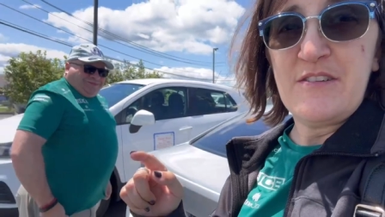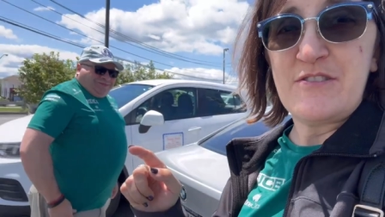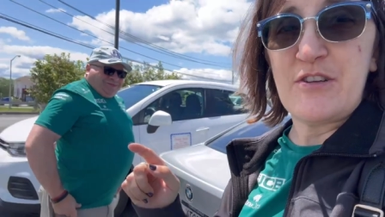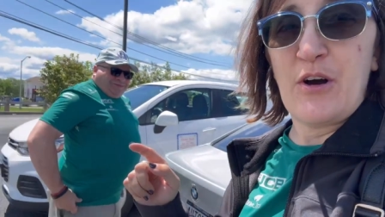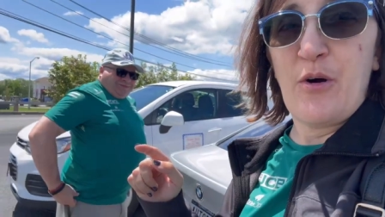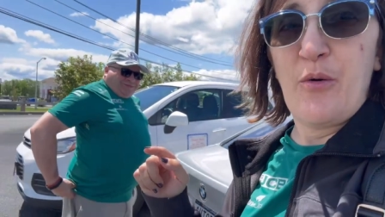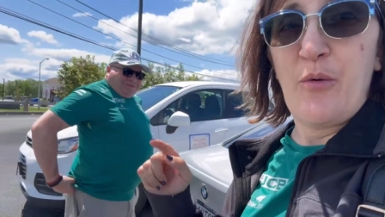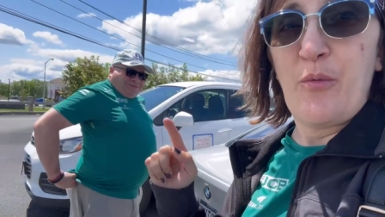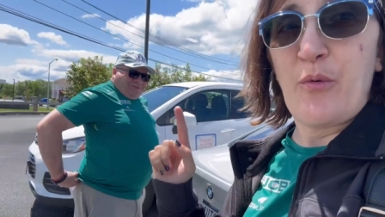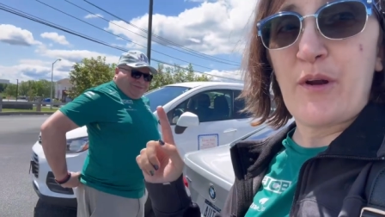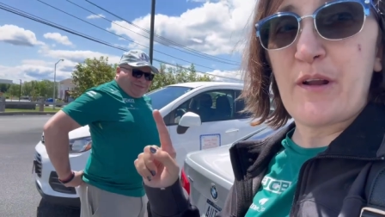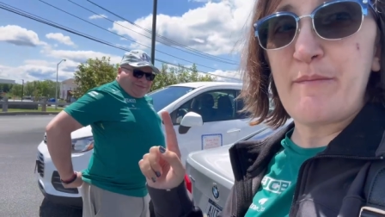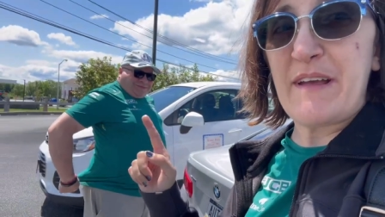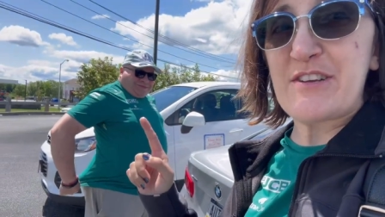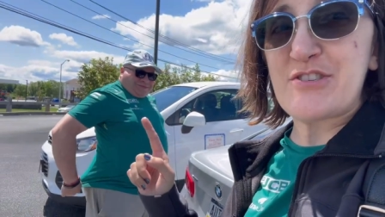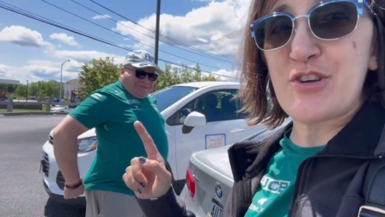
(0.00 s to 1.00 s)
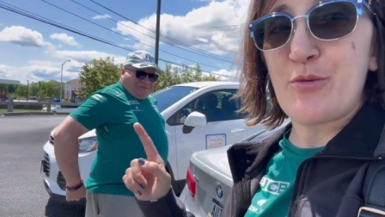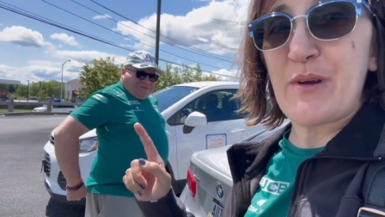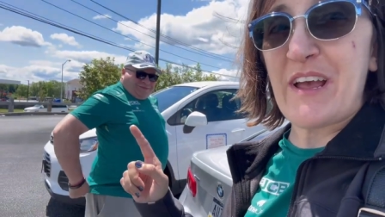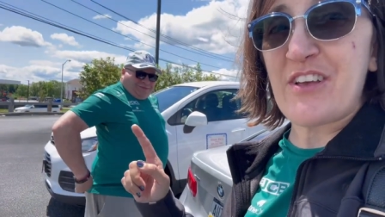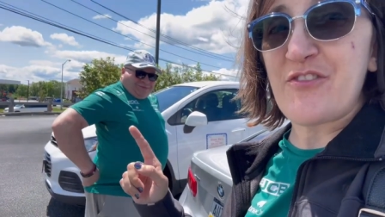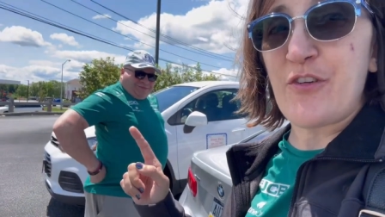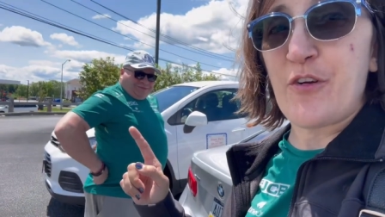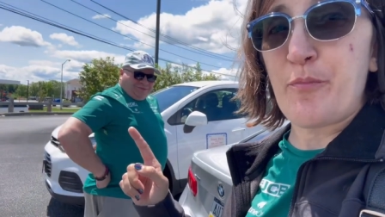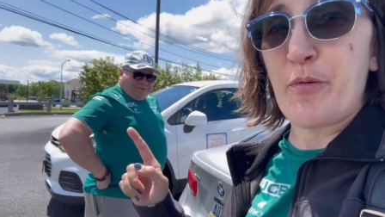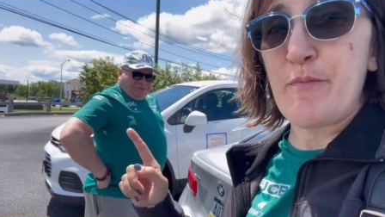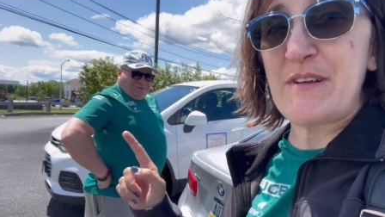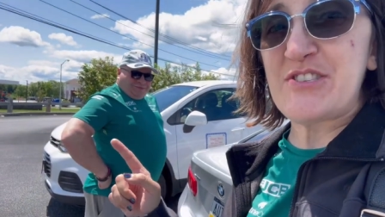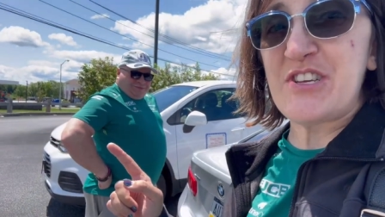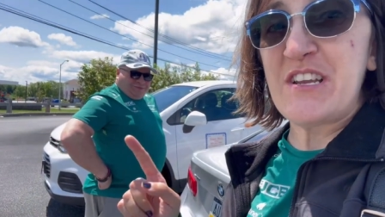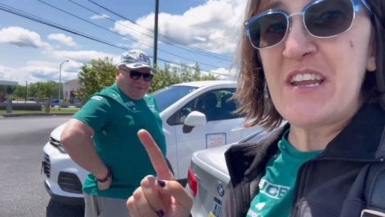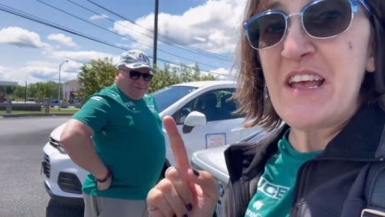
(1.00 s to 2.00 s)
So we're going to make sure we ask for
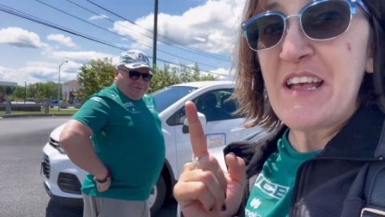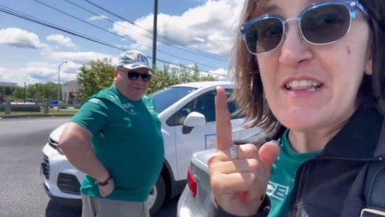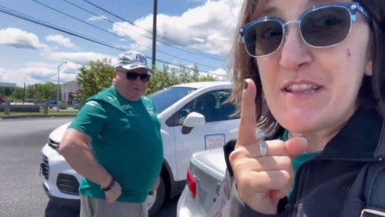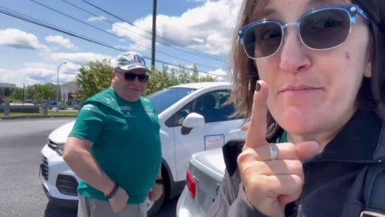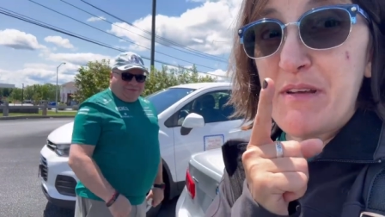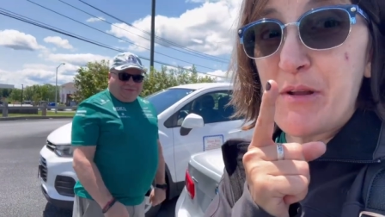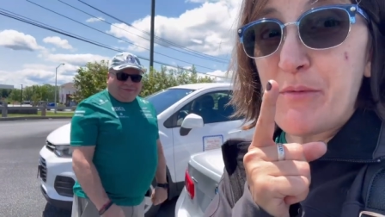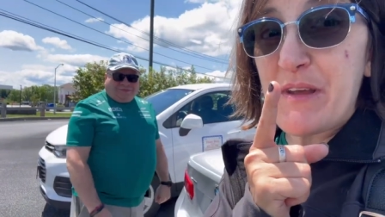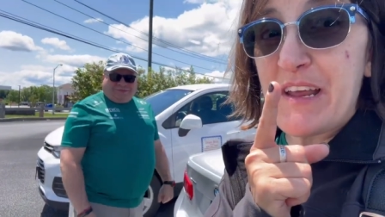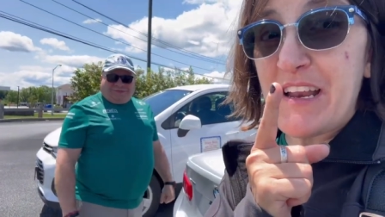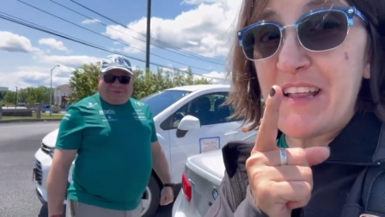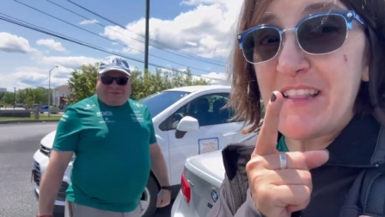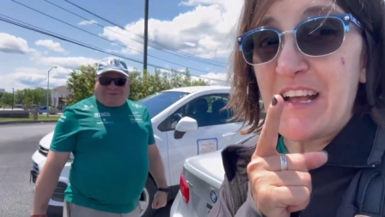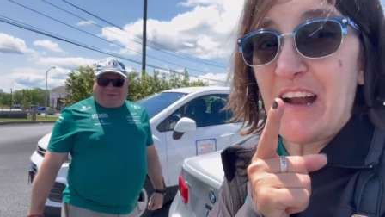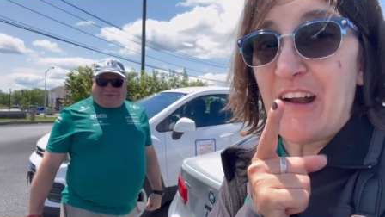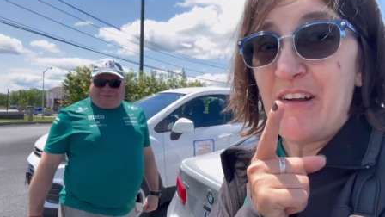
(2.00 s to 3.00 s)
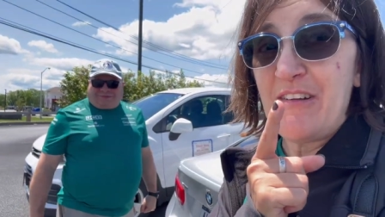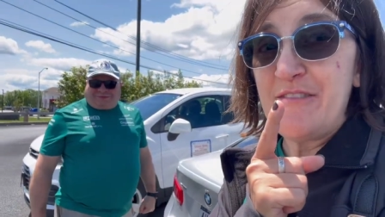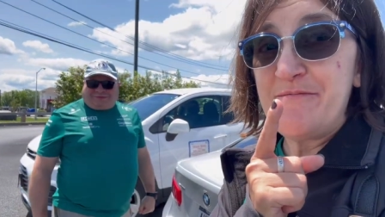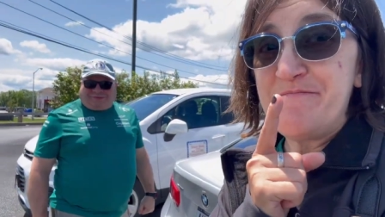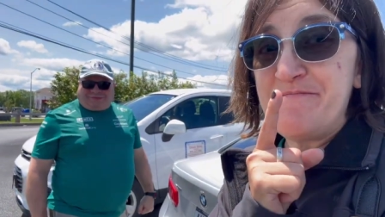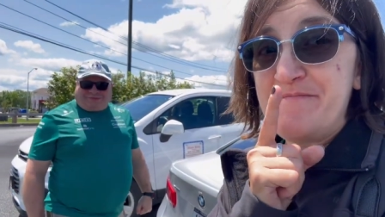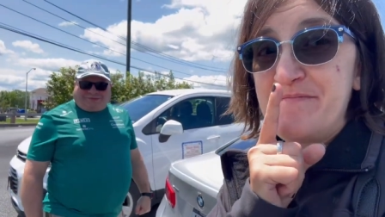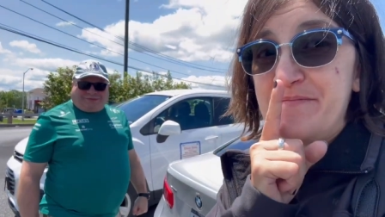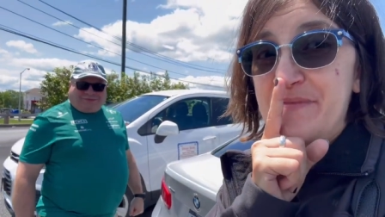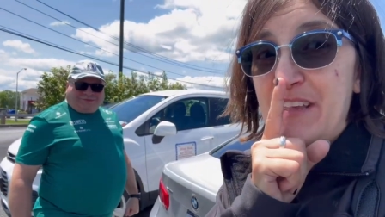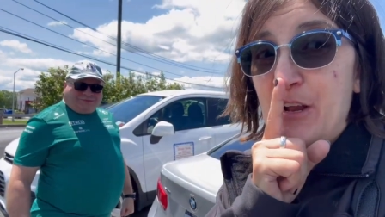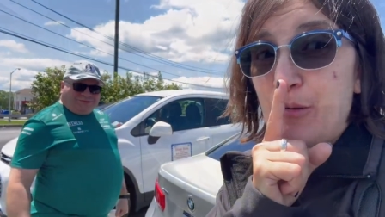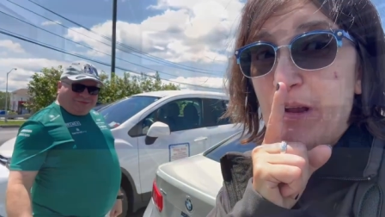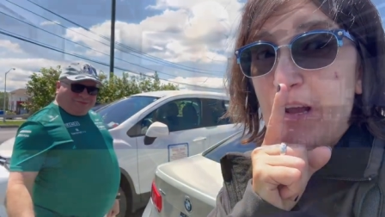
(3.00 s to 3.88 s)
permission the minute we get in there. Here we